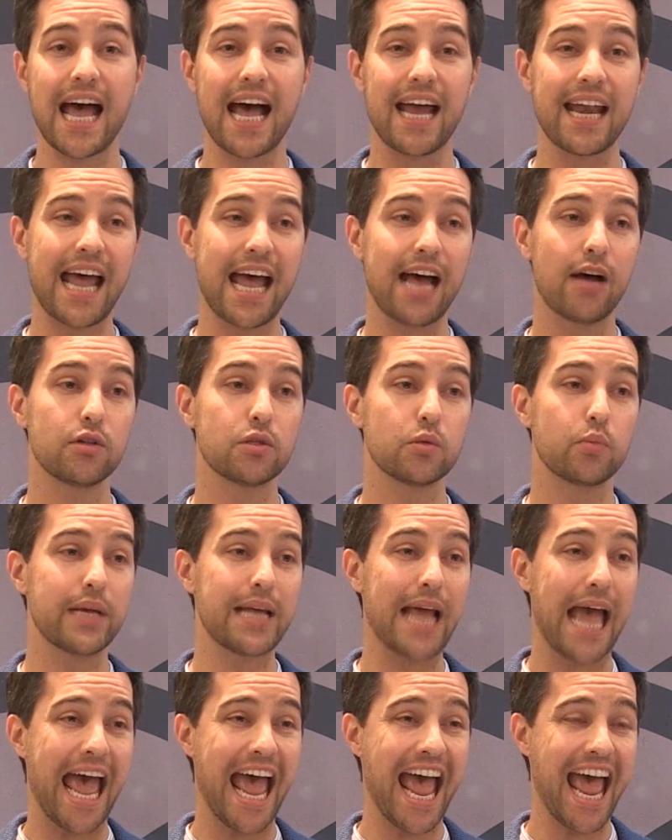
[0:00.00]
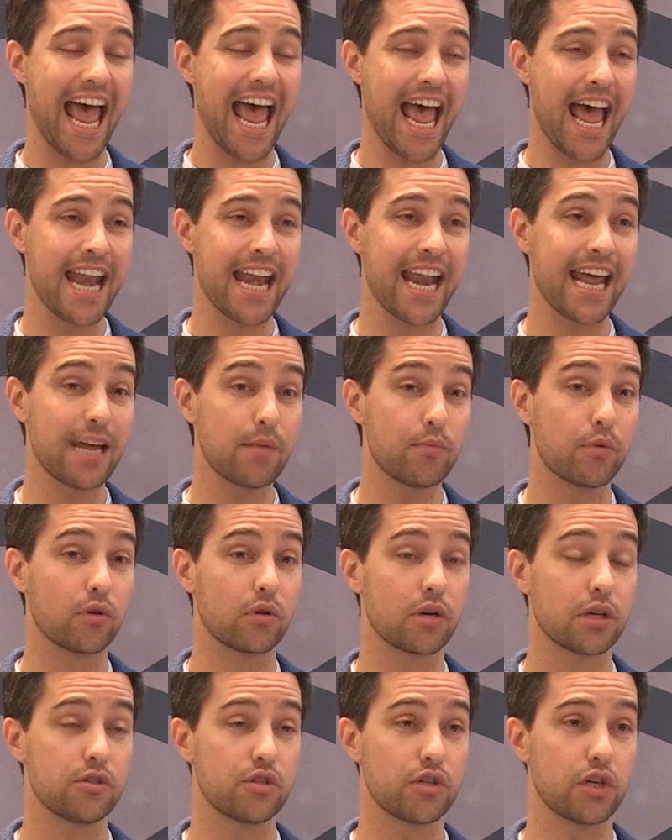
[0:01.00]
And how do we enable
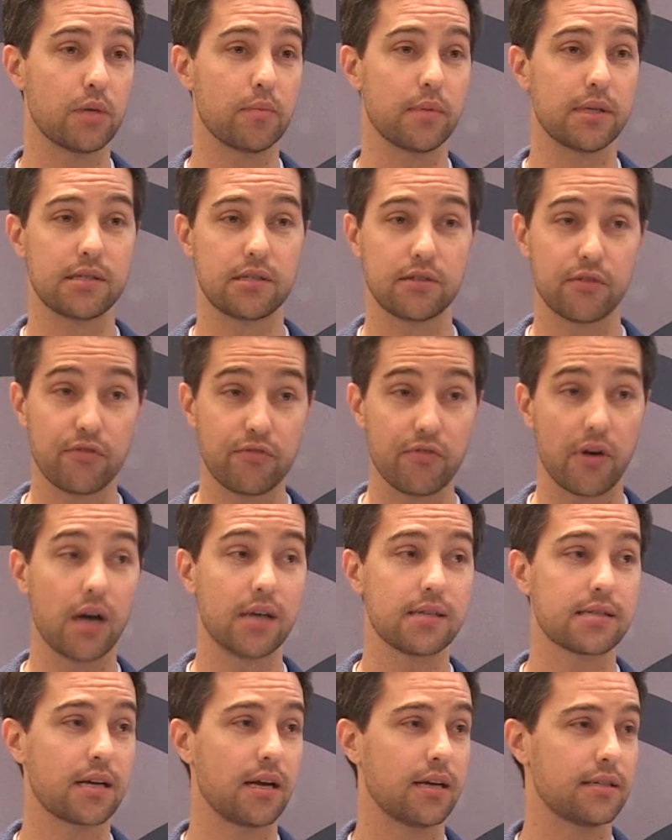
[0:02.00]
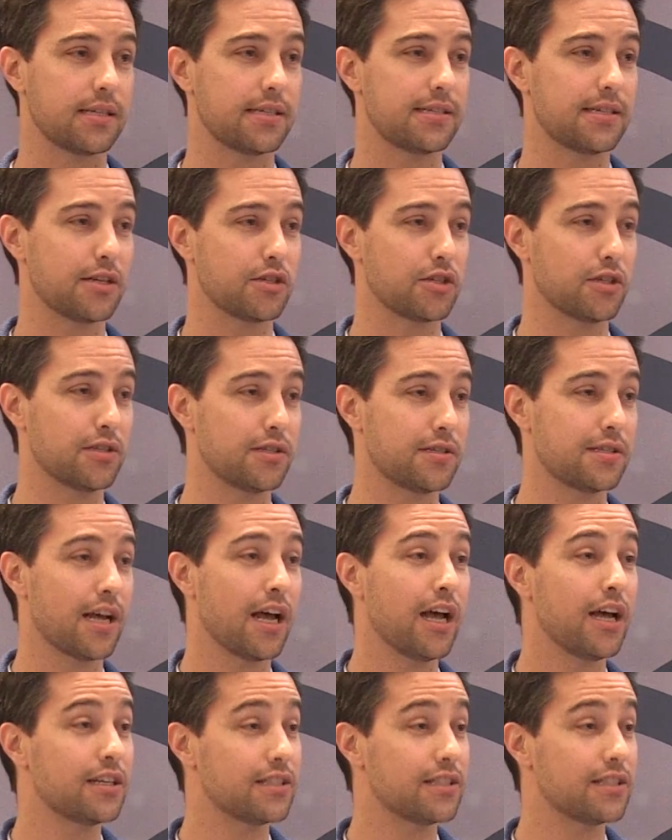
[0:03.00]
consumers to fast-cut decisions